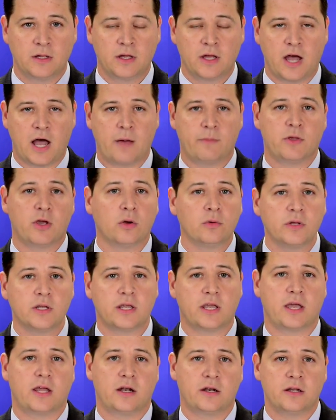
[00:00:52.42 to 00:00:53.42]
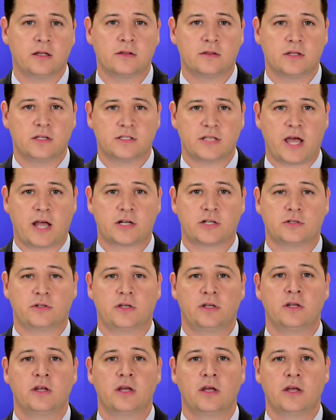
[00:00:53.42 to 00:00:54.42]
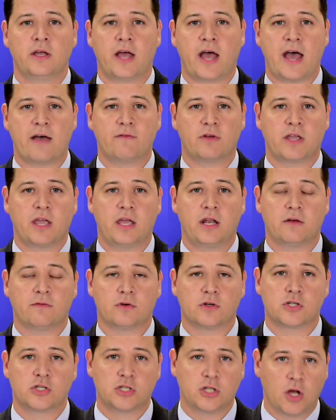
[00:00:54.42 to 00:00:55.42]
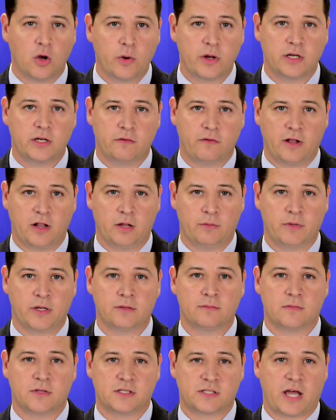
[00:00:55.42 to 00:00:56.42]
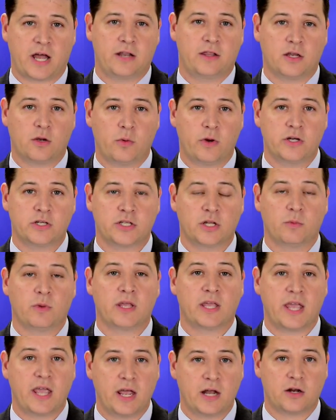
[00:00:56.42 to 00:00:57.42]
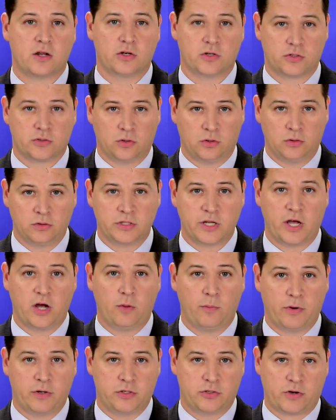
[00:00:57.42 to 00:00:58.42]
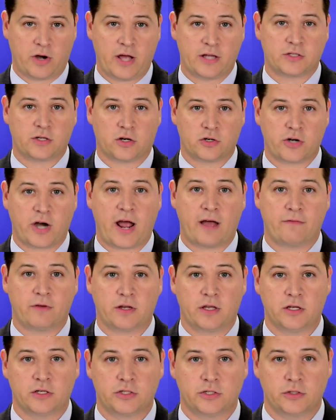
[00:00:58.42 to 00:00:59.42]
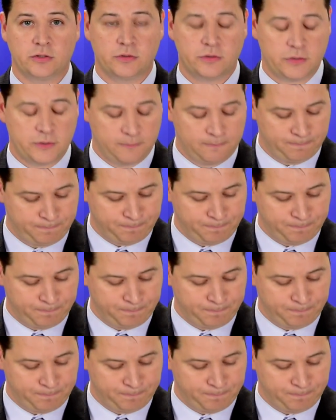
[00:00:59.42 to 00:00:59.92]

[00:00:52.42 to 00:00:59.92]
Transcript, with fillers: I'm the only candidate that's actually advocating for slowing development, the side of the equation that we can control to help address our traffic issues.